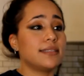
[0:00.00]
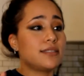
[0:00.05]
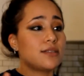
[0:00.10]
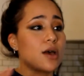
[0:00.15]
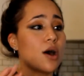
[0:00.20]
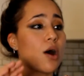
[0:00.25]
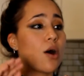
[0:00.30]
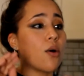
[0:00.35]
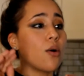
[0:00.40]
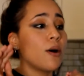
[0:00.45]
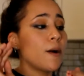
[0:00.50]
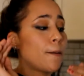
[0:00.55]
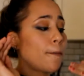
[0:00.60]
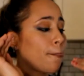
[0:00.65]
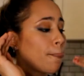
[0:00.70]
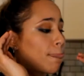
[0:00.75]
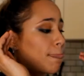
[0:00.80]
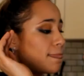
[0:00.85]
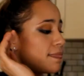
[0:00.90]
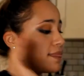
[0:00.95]
So
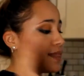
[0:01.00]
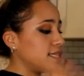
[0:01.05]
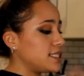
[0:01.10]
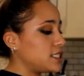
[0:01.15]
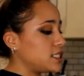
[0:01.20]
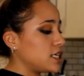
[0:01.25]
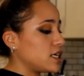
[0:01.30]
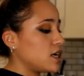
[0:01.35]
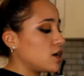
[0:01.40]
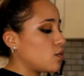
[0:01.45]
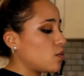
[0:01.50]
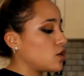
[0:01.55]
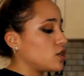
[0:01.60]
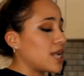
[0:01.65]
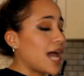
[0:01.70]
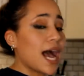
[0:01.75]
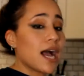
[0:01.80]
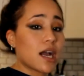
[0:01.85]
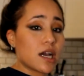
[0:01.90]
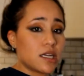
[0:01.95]
this year, we're
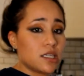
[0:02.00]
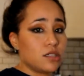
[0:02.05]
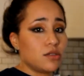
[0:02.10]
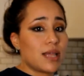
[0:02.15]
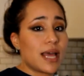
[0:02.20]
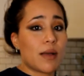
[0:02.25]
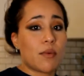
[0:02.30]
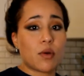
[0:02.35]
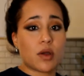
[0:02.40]
not going to do that.